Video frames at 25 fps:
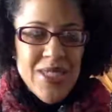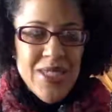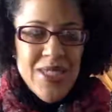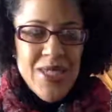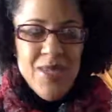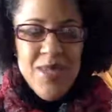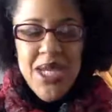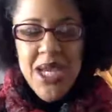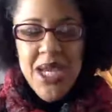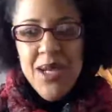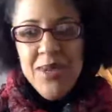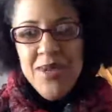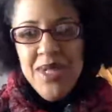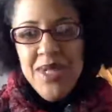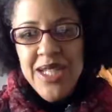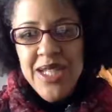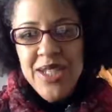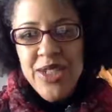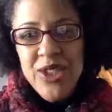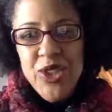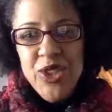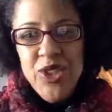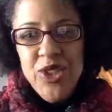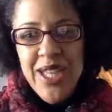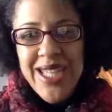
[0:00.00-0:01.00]
And sometimes
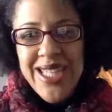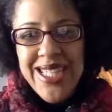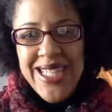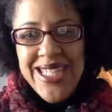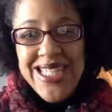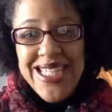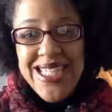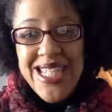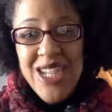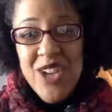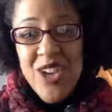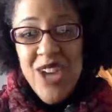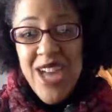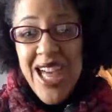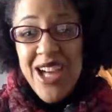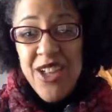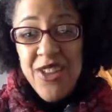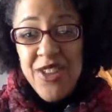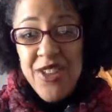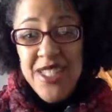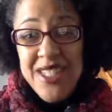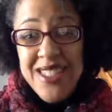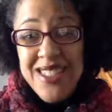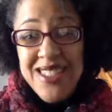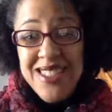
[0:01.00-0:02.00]
I do like, is
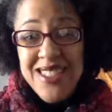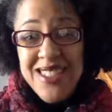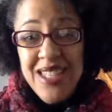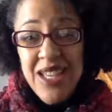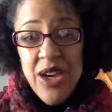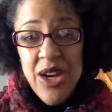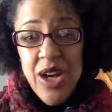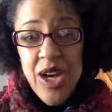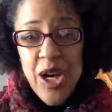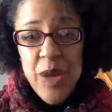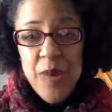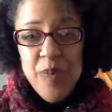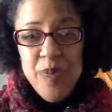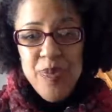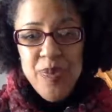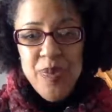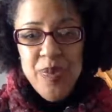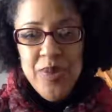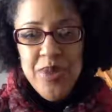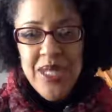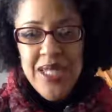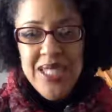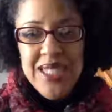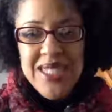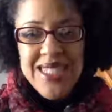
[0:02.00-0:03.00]

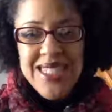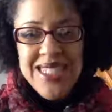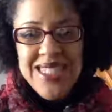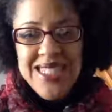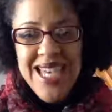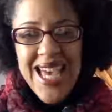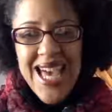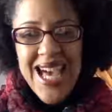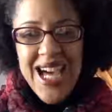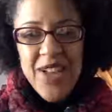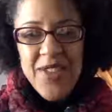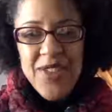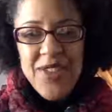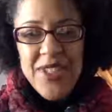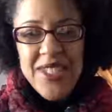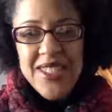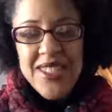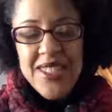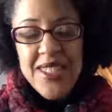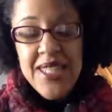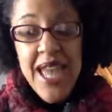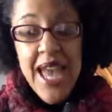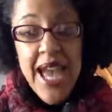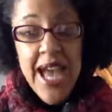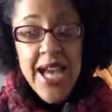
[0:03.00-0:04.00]
this a
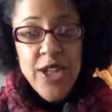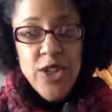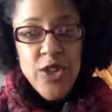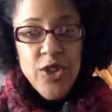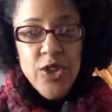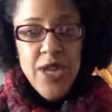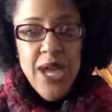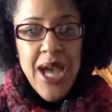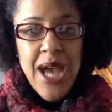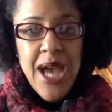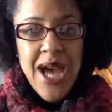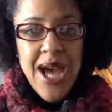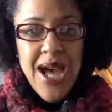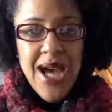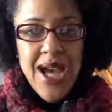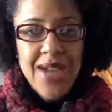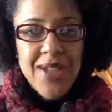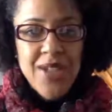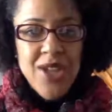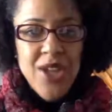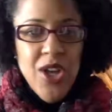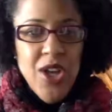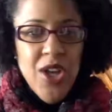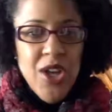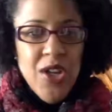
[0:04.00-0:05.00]
healthy snack or
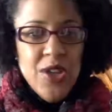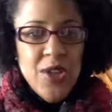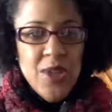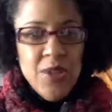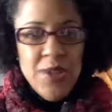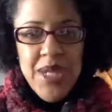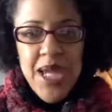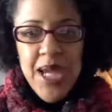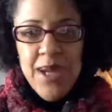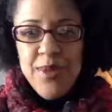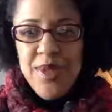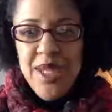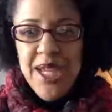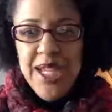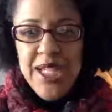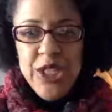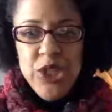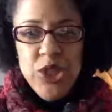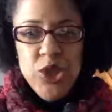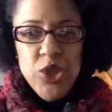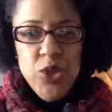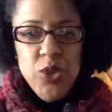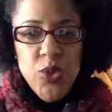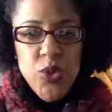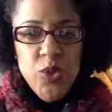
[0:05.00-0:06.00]
not? Sometimes
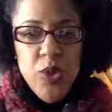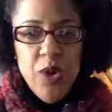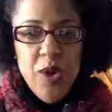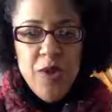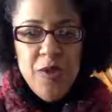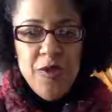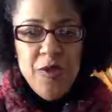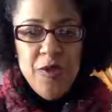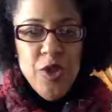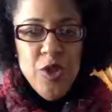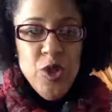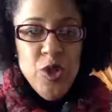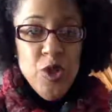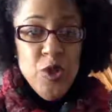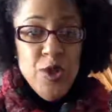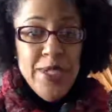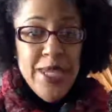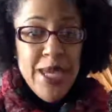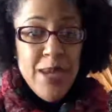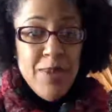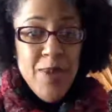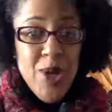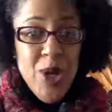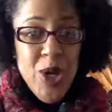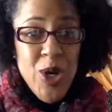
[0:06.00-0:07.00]
I do food
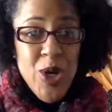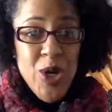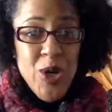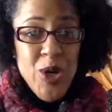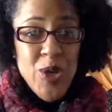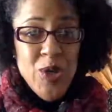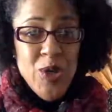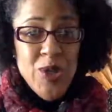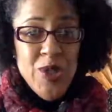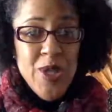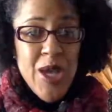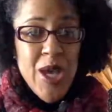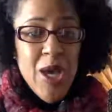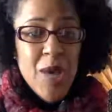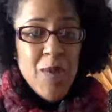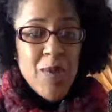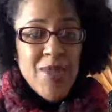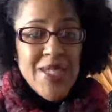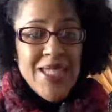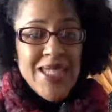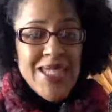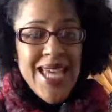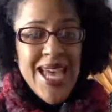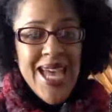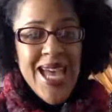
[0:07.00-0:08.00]
demos.
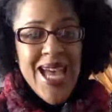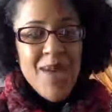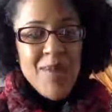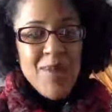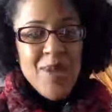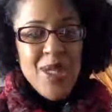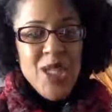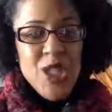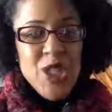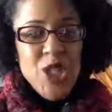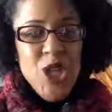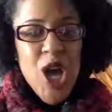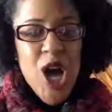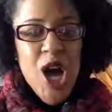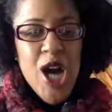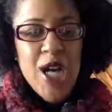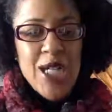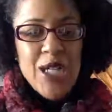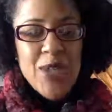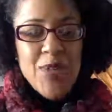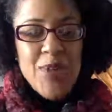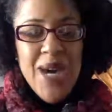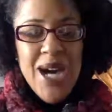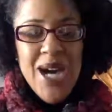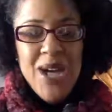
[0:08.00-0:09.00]
But today I'm going to
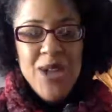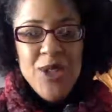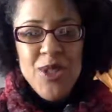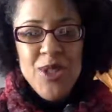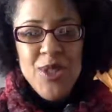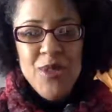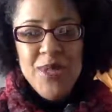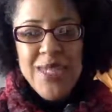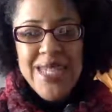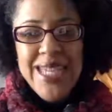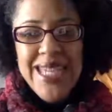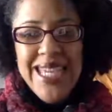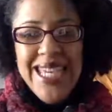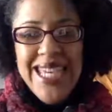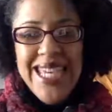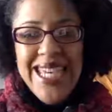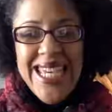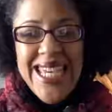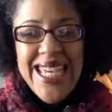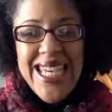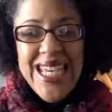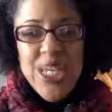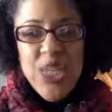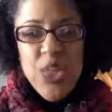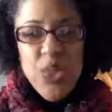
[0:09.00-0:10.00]
talk about some
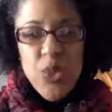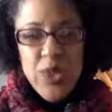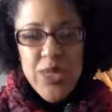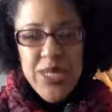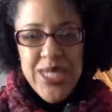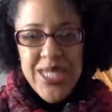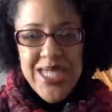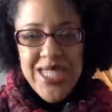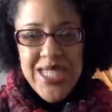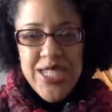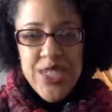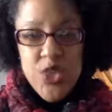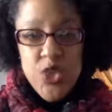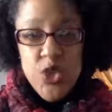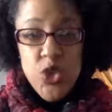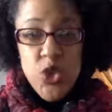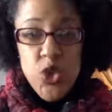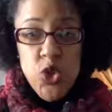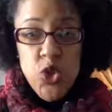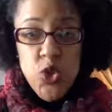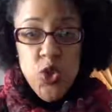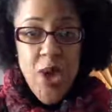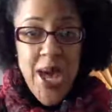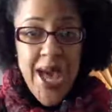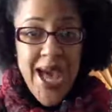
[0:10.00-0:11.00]
key ingredients
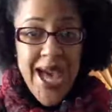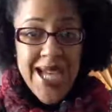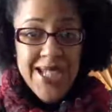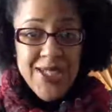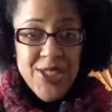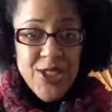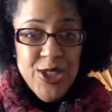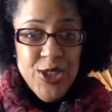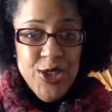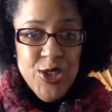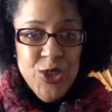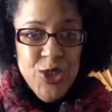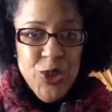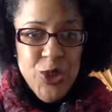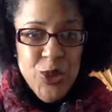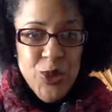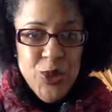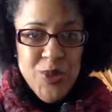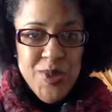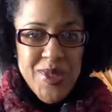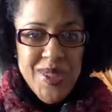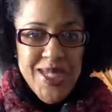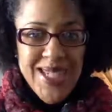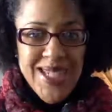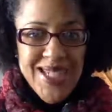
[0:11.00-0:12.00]
to add to
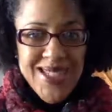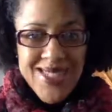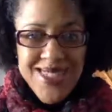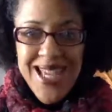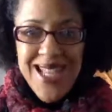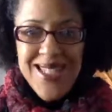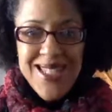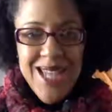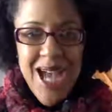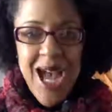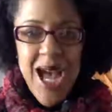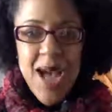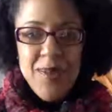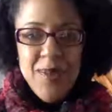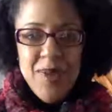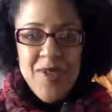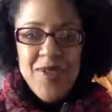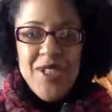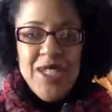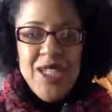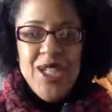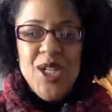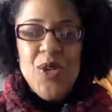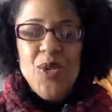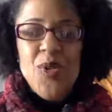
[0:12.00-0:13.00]
soups. It's that time
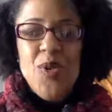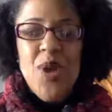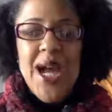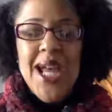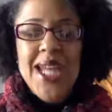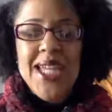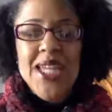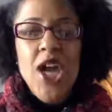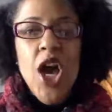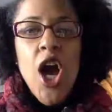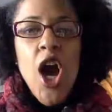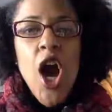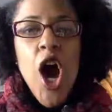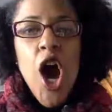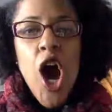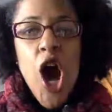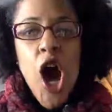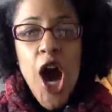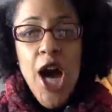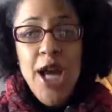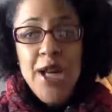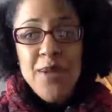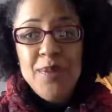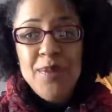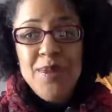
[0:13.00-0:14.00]
of year, right?
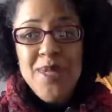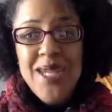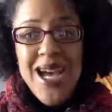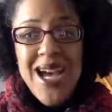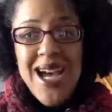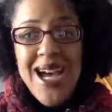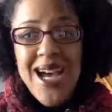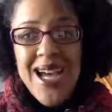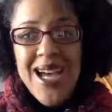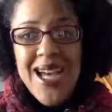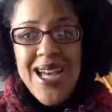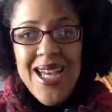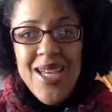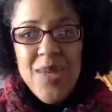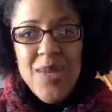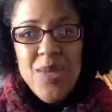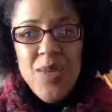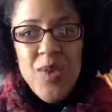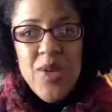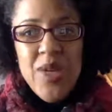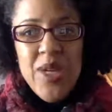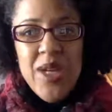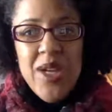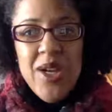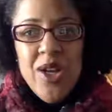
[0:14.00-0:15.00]
Autumn
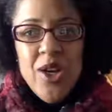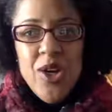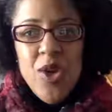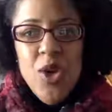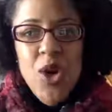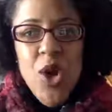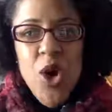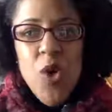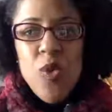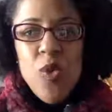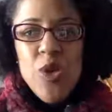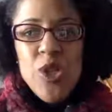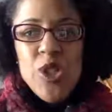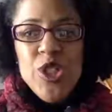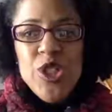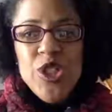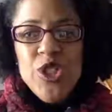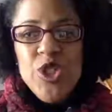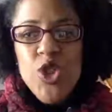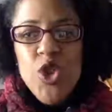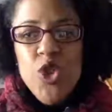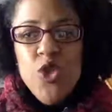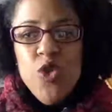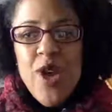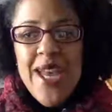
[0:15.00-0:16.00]
time where we're
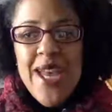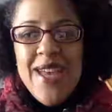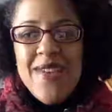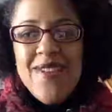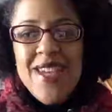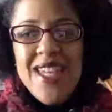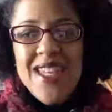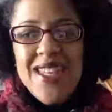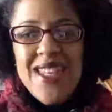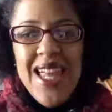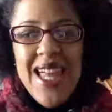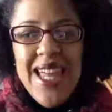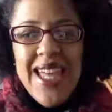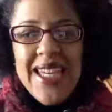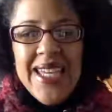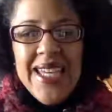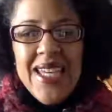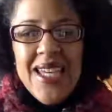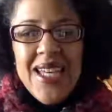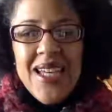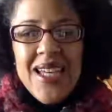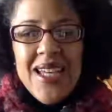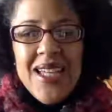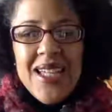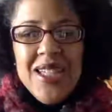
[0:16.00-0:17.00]
just craving
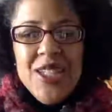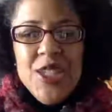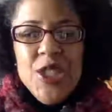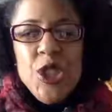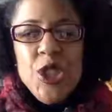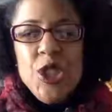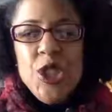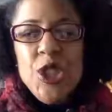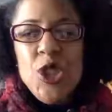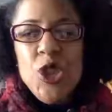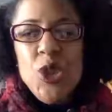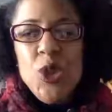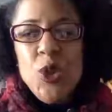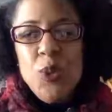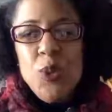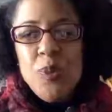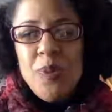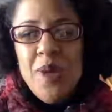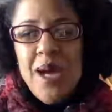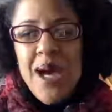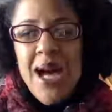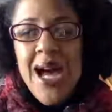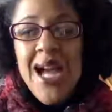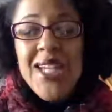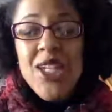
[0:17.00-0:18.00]
like
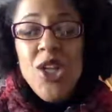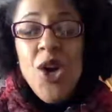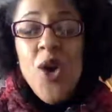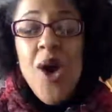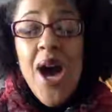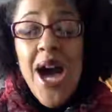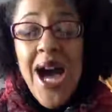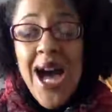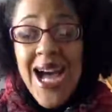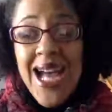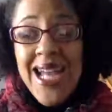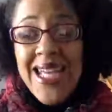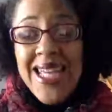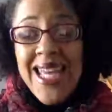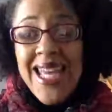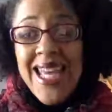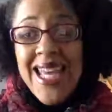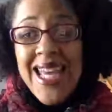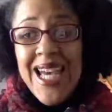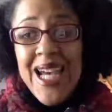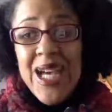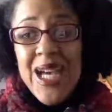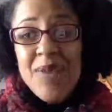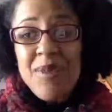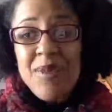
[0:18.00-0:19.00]
soup. I know
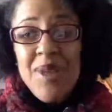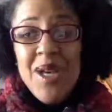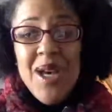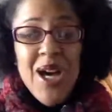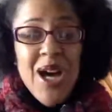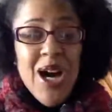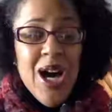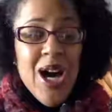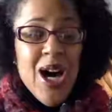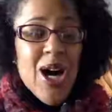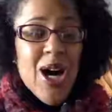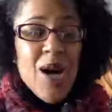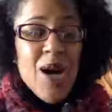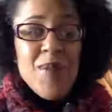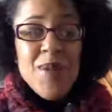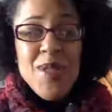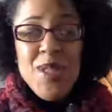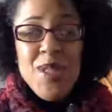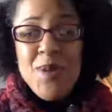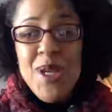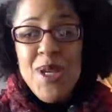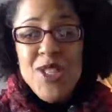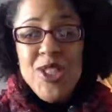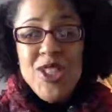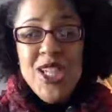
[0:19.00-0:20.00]
I am.
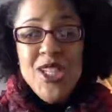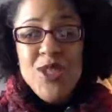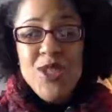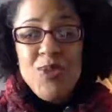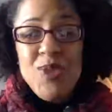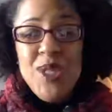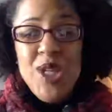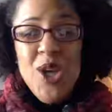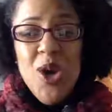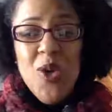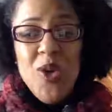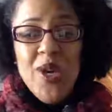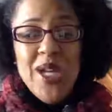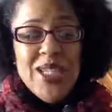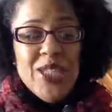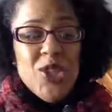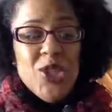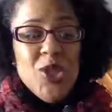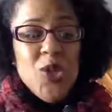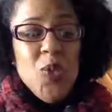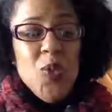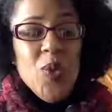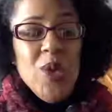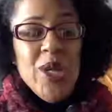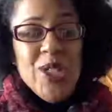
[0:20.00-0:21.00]
Especially as we go
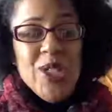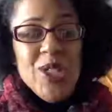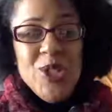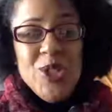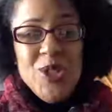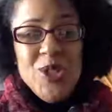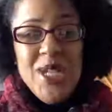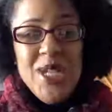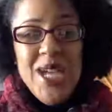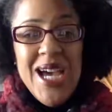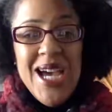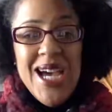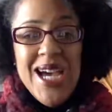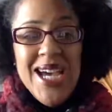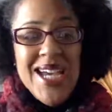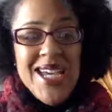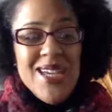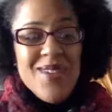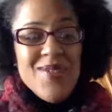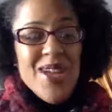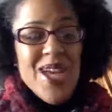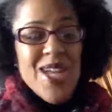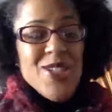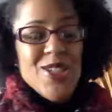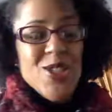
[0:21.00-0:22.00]
into winter
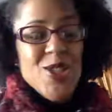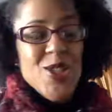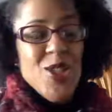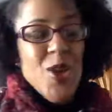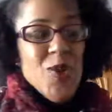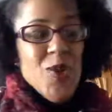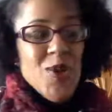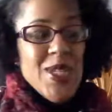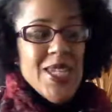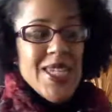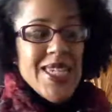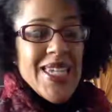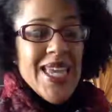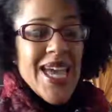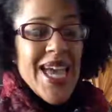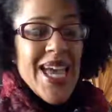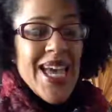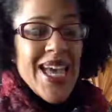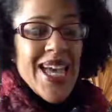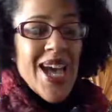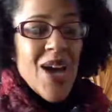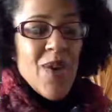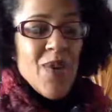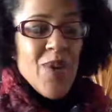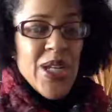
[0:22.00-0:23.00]
time. And so today
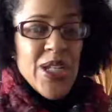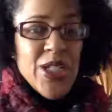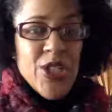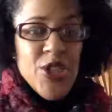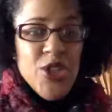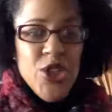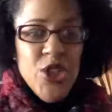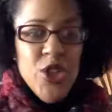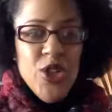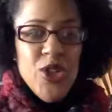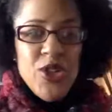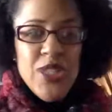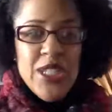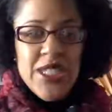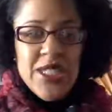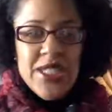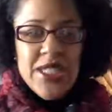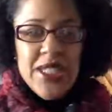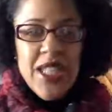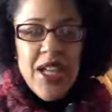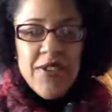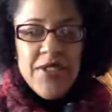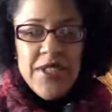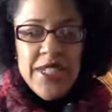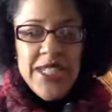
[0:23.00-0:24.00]
I want to show you
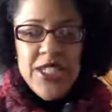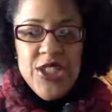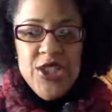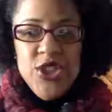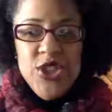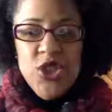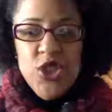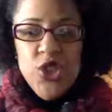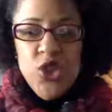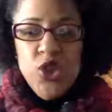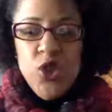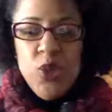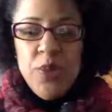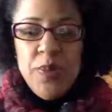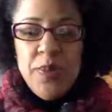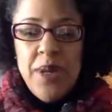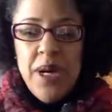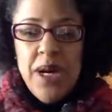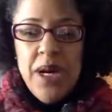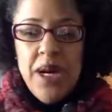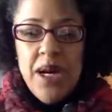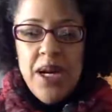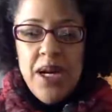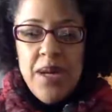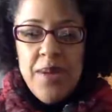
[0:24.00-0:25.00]
this lovely soup.